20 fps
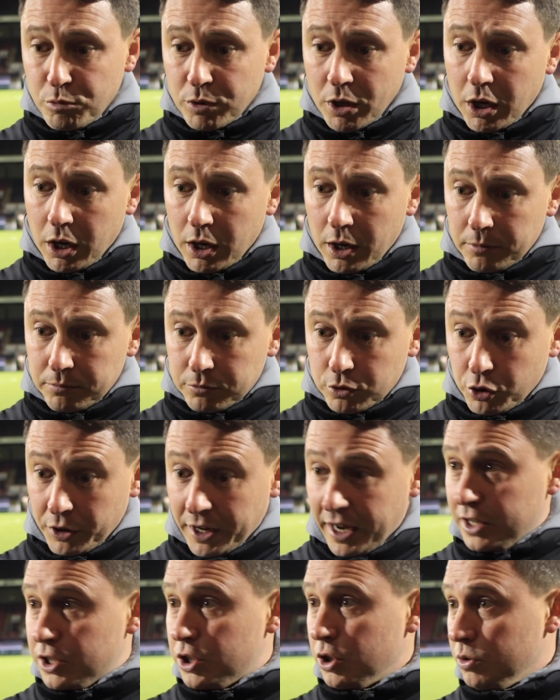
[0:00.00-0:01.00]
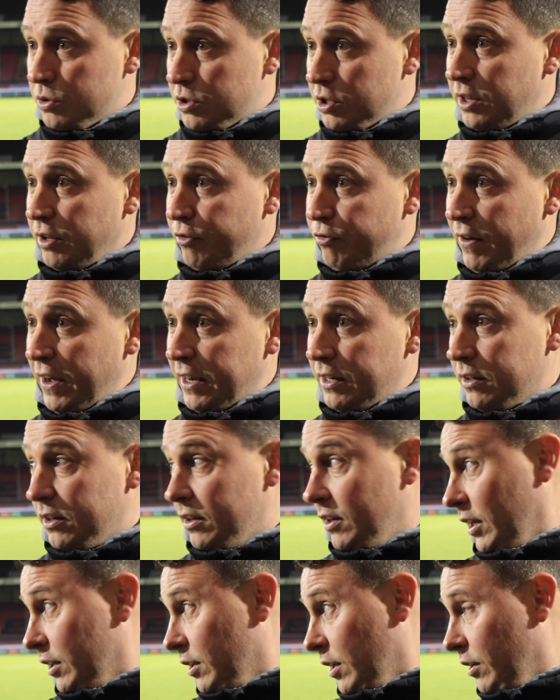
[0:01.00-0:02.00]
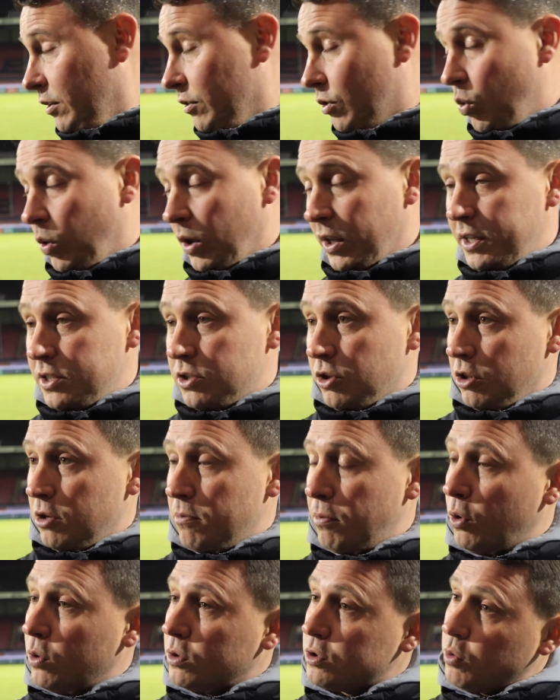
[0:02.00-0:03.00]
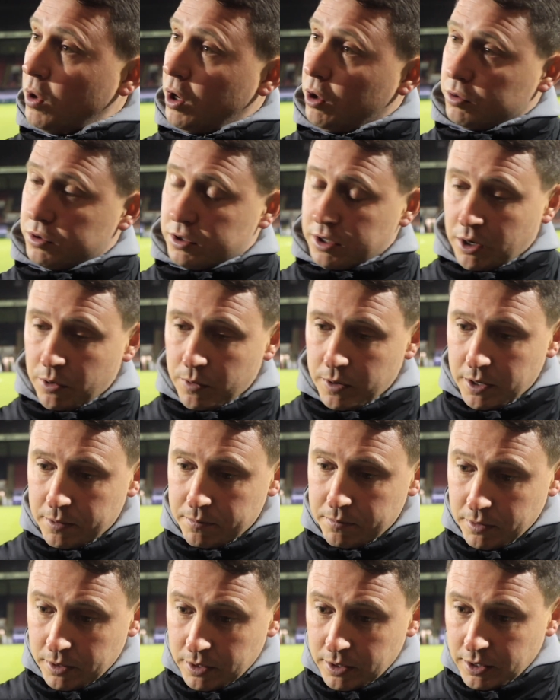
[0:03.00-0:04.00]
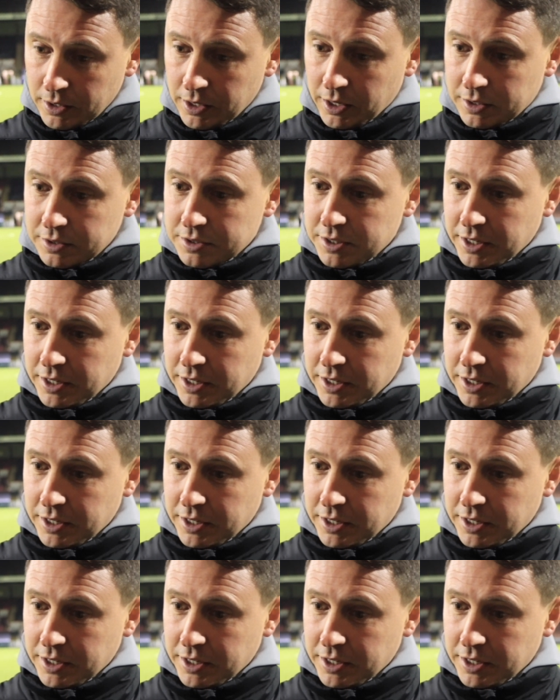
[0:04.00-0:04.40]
good attitude to defend, and qualities on the ball as well. So like I